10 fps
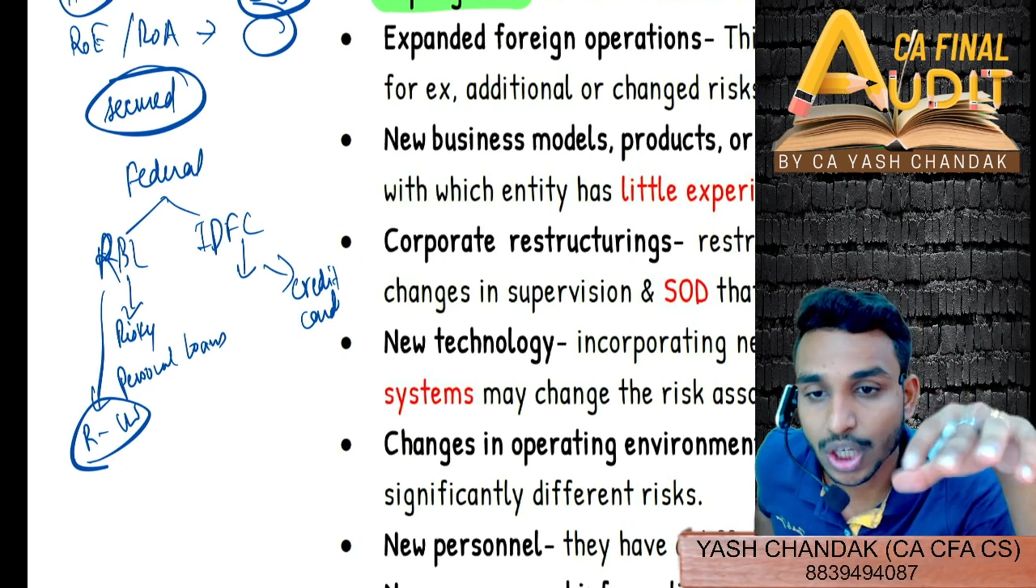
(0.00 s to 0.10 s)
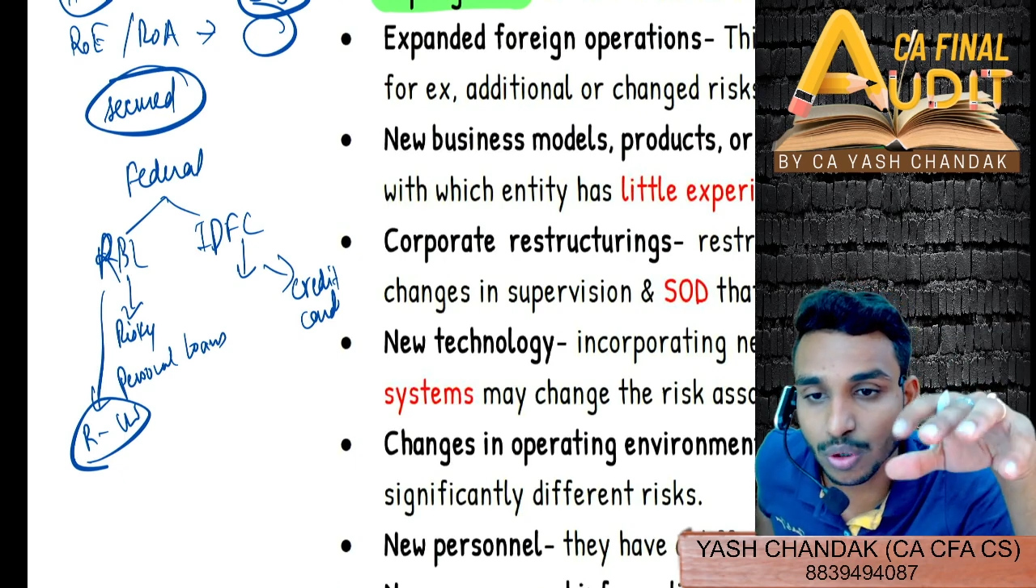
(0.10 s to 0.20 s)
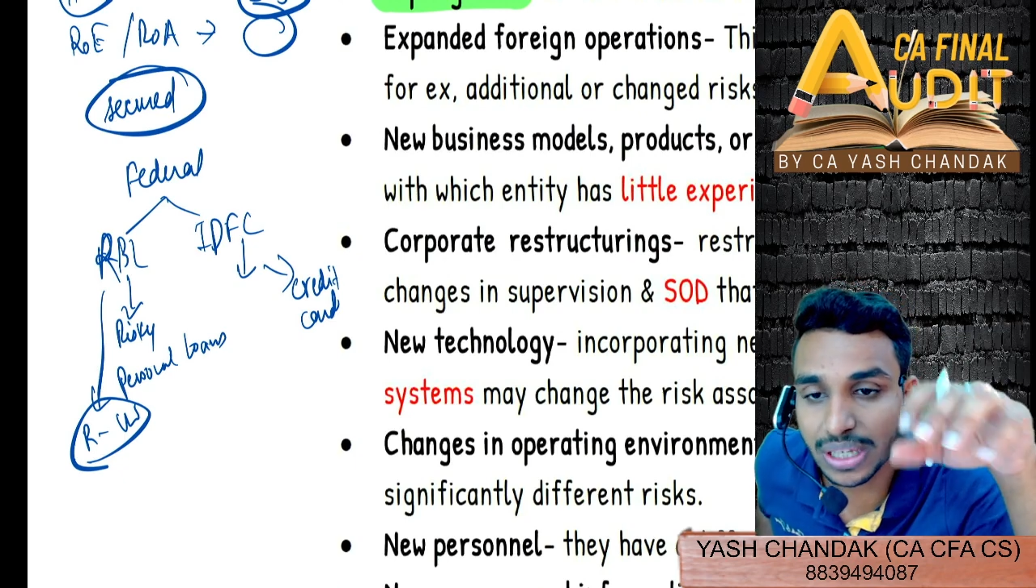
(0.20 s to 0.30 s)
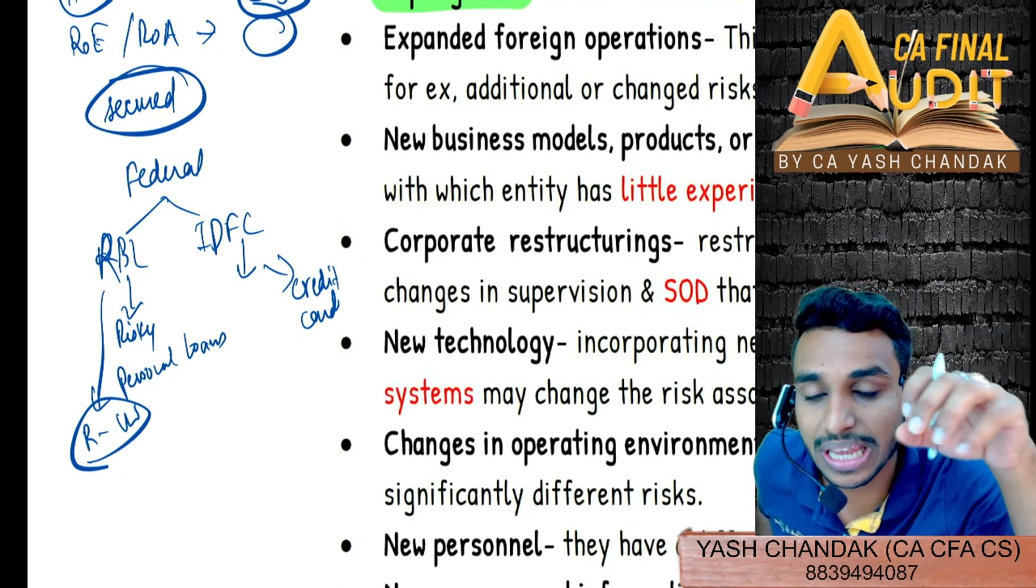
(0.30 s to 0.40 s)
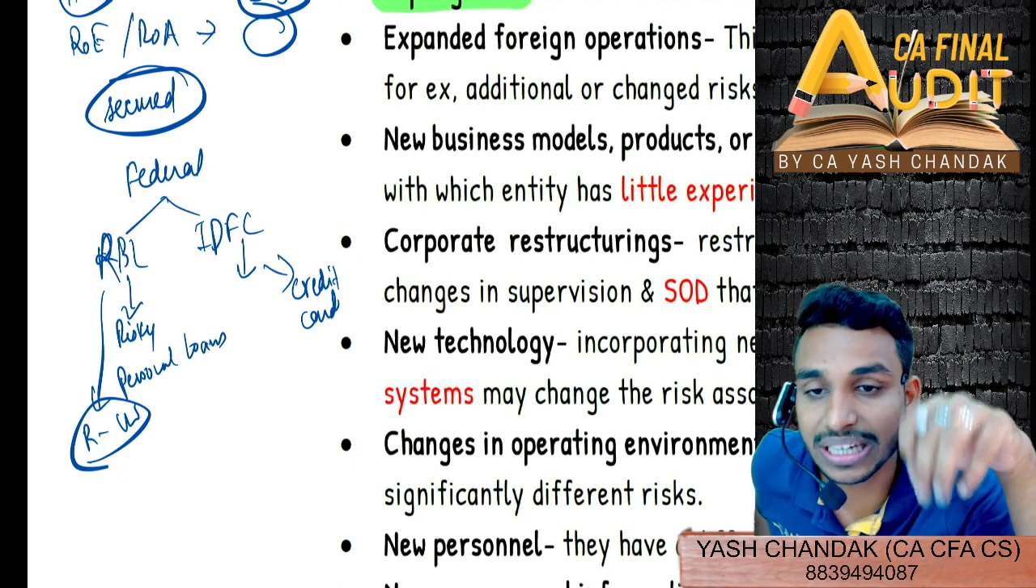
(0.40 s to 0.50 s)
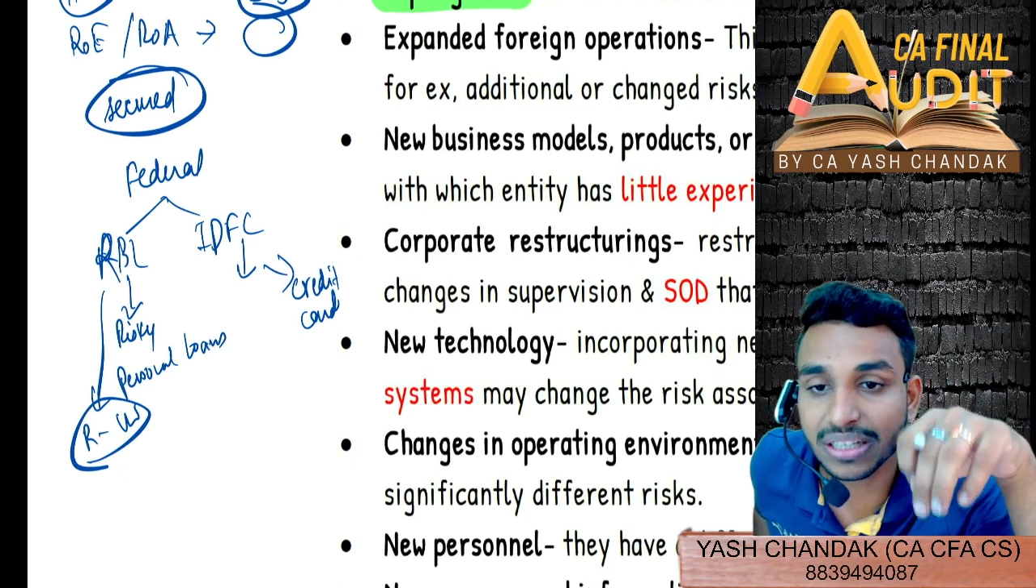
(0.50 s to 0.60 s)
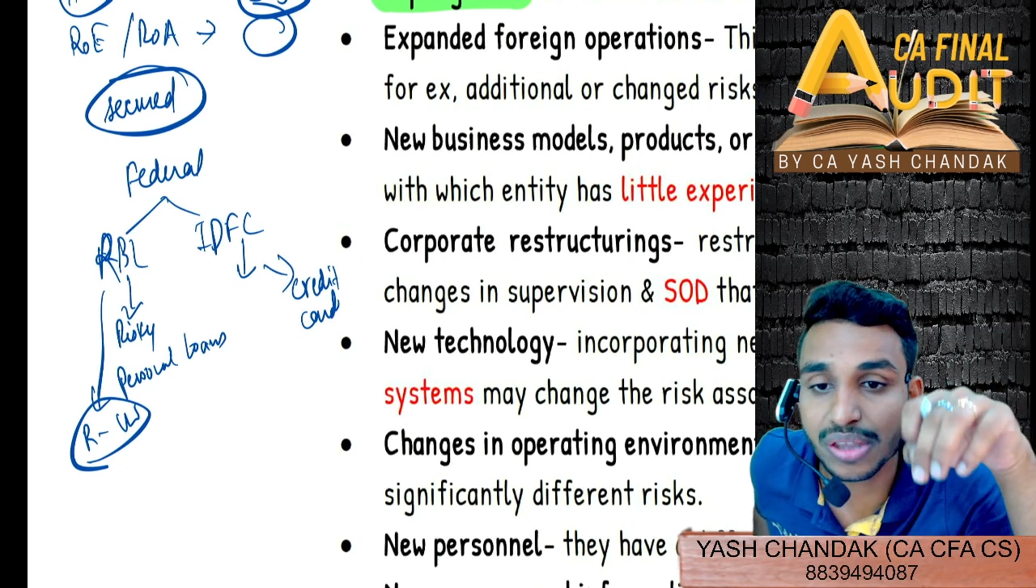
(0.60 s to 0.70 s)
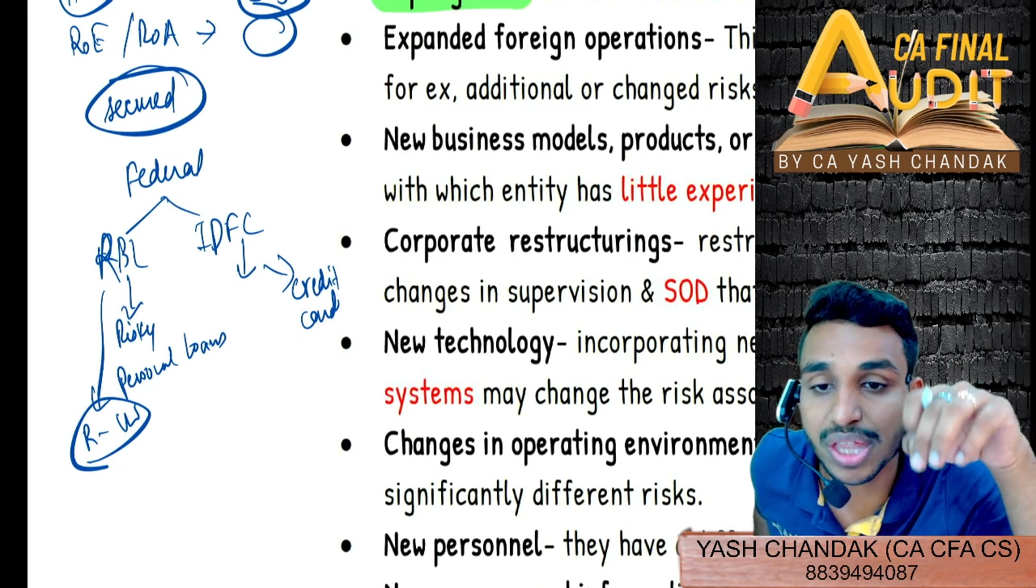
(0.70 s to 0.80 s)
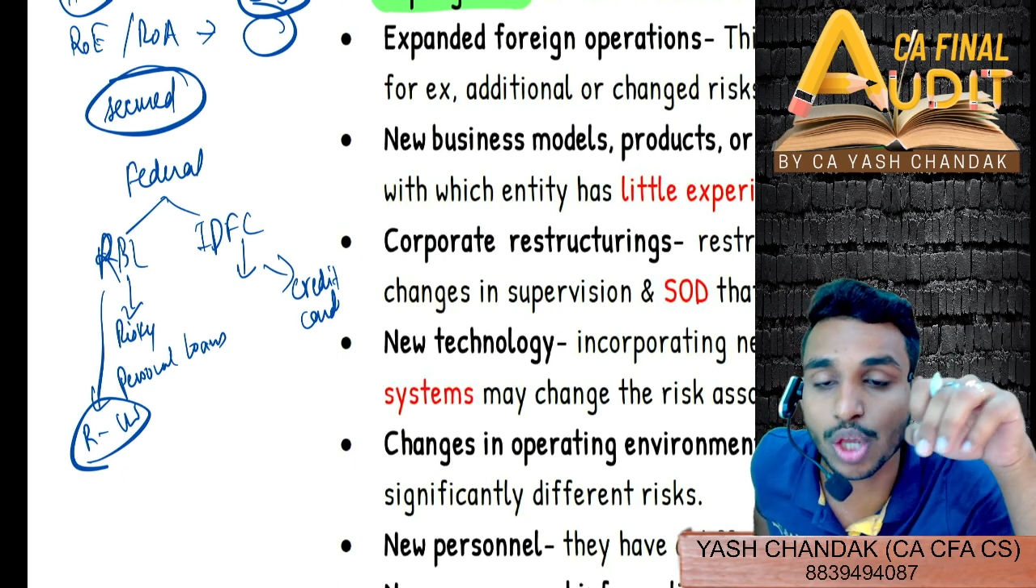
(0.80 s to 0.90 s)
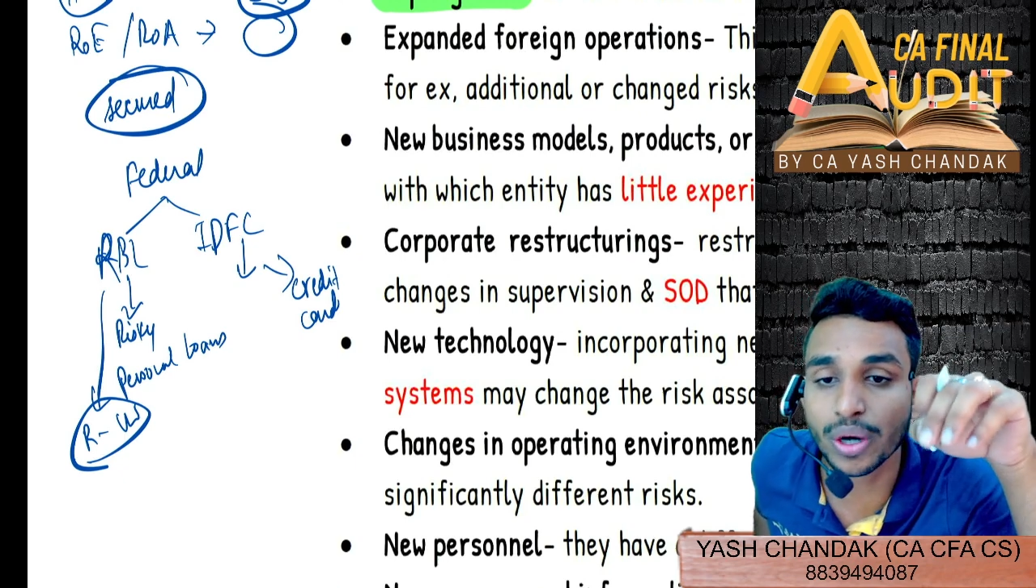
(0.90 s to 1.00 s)
you'll get
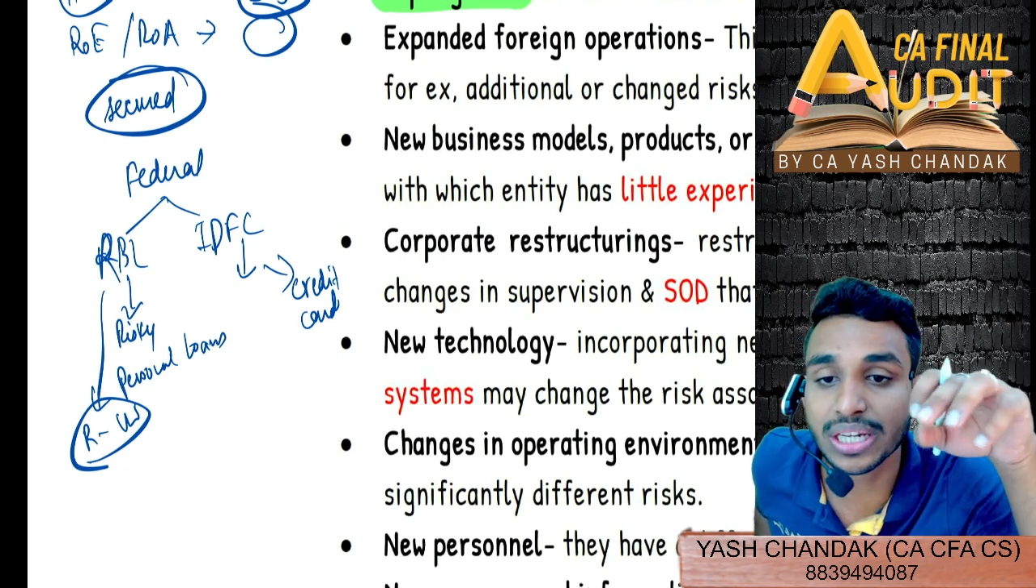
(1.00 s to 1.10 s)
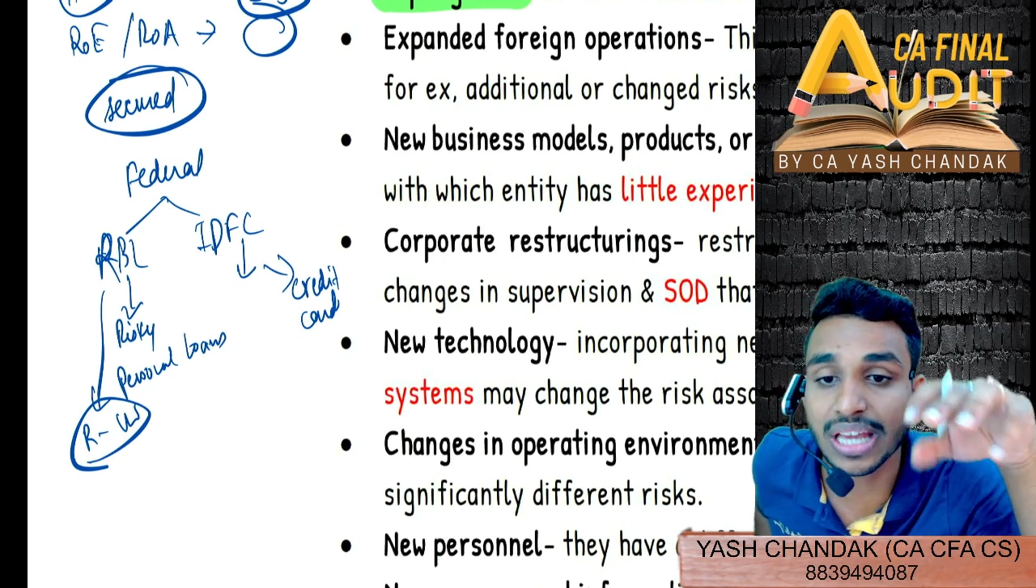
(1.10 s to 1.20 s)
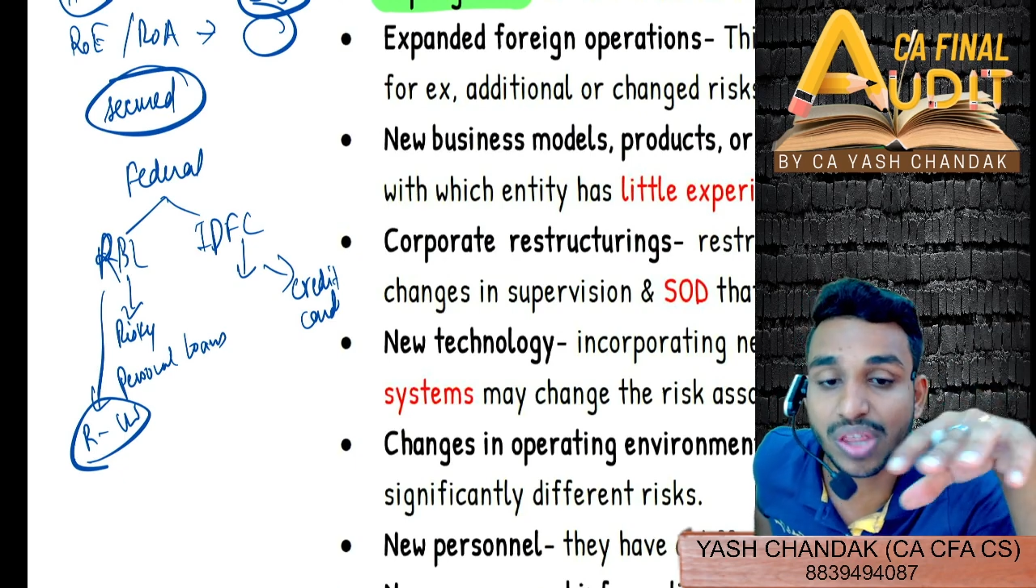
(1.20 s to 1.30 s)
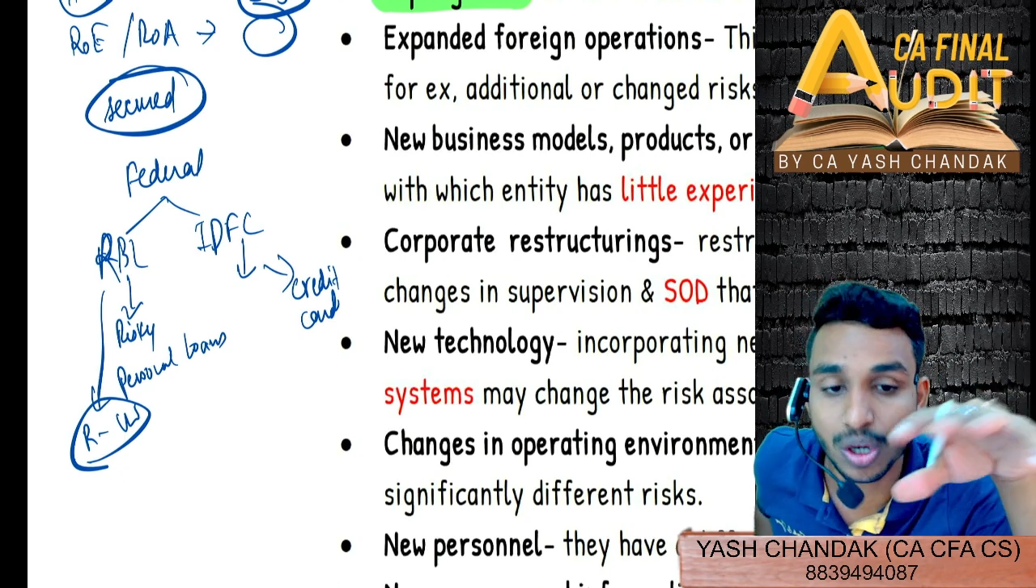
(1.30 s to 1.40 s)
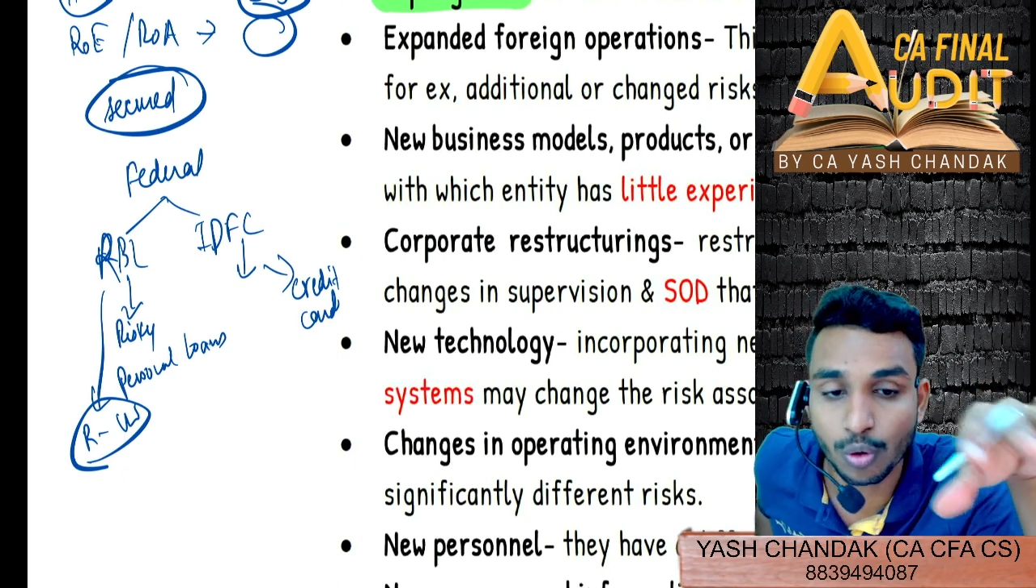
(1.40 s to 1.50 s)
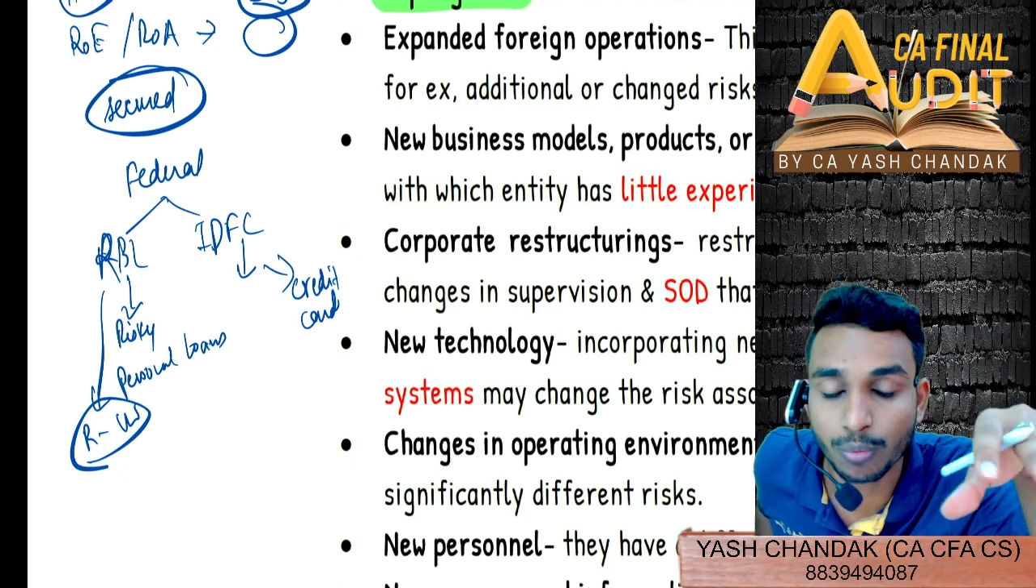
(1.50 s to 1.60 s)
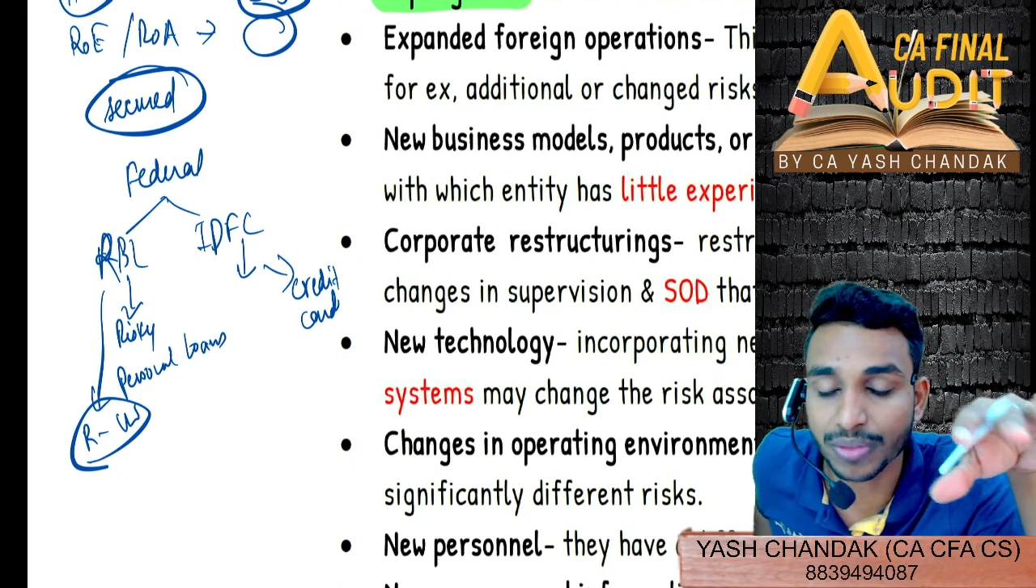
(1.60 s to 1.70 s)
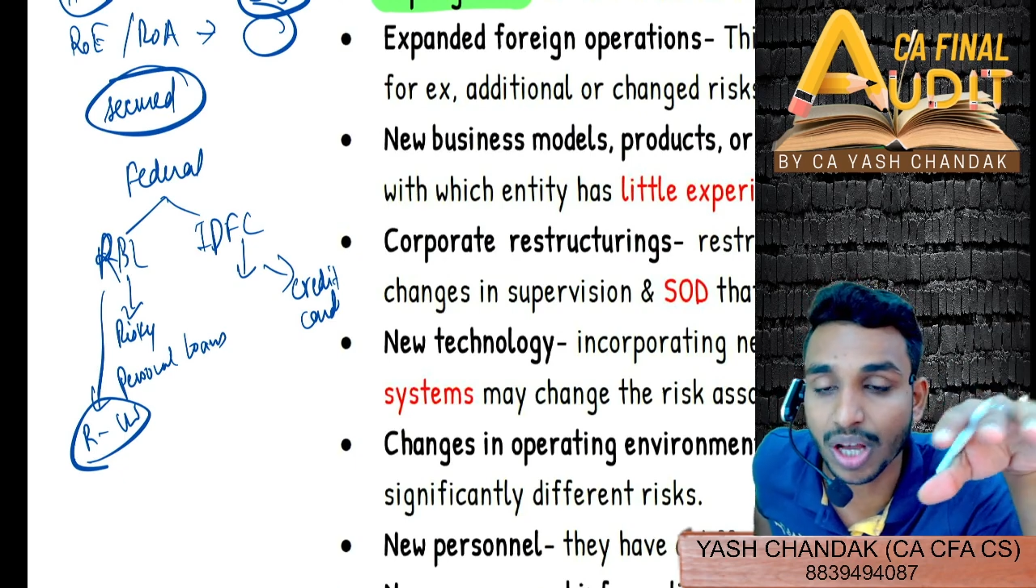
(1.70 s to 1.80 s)
security as a home.